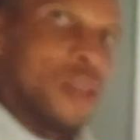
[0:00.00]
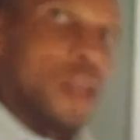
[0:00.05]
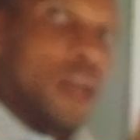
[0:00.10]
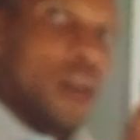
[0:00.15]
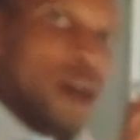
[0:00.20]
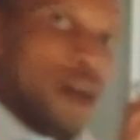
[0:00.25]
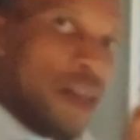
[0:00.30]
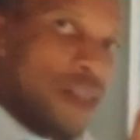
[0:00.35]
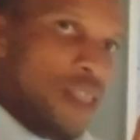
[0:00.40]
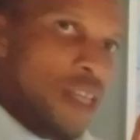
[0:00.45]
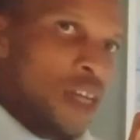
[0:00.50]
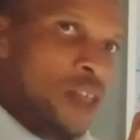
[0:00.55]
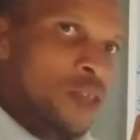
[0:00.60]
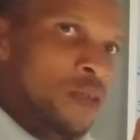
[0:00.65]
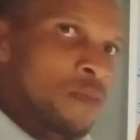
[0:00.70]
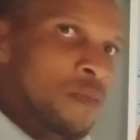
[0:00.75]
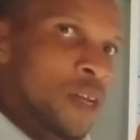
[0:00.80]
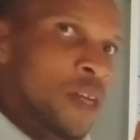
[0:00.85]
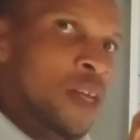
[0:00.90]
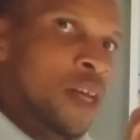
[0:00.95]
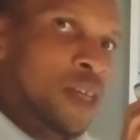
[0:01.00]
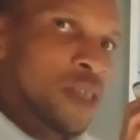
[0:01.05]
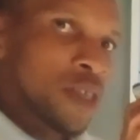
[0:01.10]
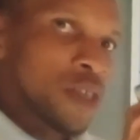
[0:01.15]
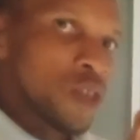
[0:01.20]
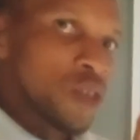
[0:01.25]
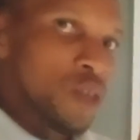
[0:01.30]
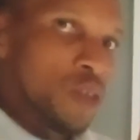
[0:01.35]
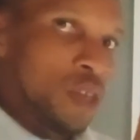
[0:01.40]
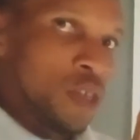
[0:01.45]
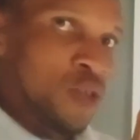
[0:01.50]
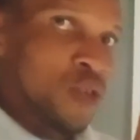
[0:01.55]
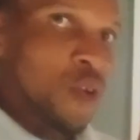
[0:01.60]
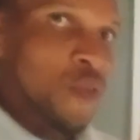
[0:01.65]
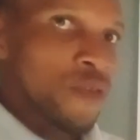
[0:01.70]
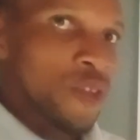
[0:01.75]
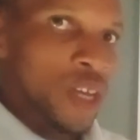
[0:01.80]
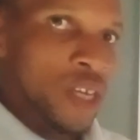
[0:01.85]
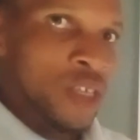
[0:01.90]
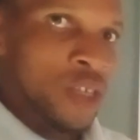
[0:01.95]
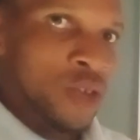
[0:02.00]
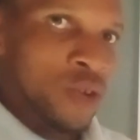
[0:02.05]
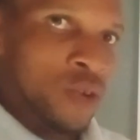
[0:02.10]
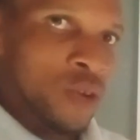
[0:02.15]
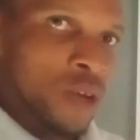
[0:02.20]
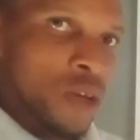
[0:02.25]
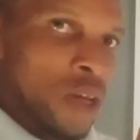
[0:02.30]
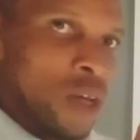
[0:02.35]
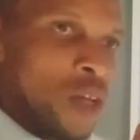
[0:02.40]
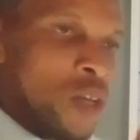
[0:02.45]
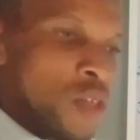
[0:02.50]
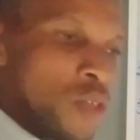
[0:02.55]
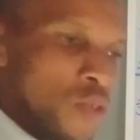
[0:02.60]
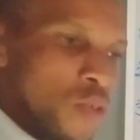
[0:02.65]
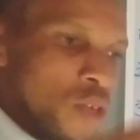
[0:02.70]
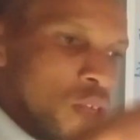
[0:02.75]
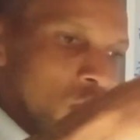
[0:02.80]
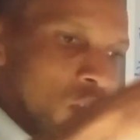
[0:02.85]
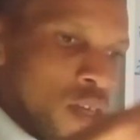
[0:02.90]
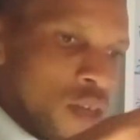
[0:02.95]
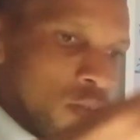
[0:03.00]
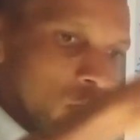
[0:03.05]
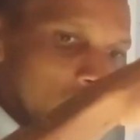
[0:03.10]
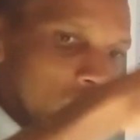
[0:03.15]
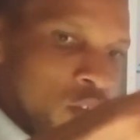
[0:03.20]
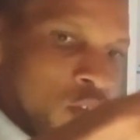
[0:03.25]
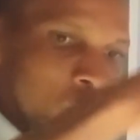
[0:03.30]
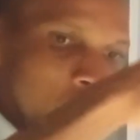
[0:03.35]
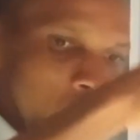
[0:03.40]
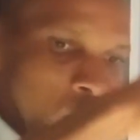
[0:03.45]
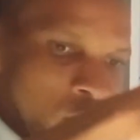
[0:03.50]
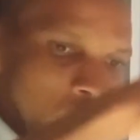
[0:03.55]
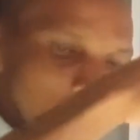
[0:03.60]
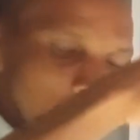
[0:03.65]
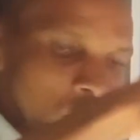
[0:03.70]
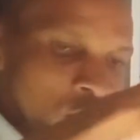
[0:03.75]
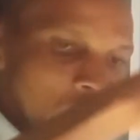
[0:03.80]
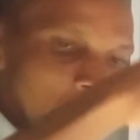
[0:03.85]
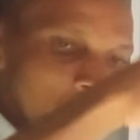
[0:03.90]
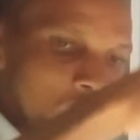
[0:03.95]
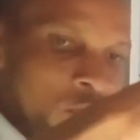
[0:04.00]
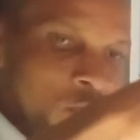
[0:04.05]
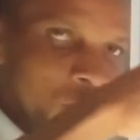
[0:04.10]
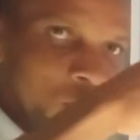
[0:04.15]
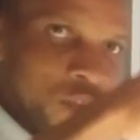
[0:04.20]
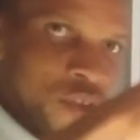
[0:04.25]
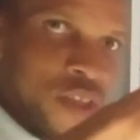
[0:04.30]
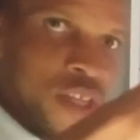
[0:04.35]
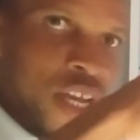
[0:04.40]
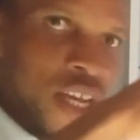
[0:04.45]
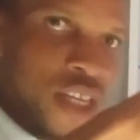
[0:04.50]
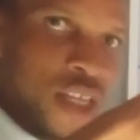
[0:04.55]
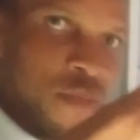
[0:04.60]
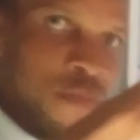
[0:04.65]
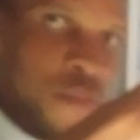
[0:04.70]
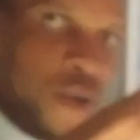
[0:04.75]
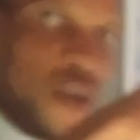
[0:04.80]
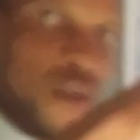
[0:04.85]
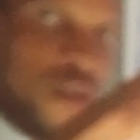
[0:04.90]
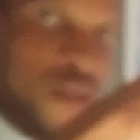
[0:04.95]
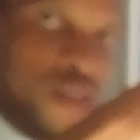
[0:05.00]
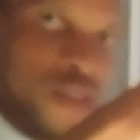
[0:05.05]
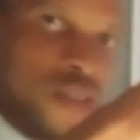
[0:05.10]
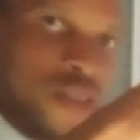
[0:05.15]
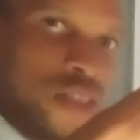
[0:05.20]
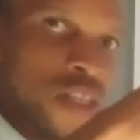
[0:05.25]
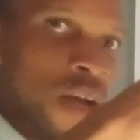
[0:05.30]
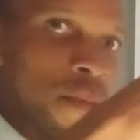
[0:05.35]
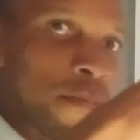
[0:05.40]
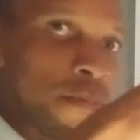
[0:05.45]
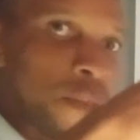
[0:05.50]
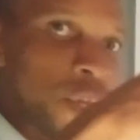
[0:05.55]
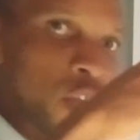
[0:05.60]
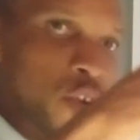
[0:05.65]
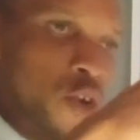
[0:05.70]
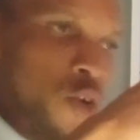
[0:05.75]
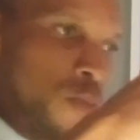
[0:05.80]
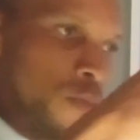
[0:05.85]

let's assume that that's the unit of that chalk. So the quantity of tiny powders that make up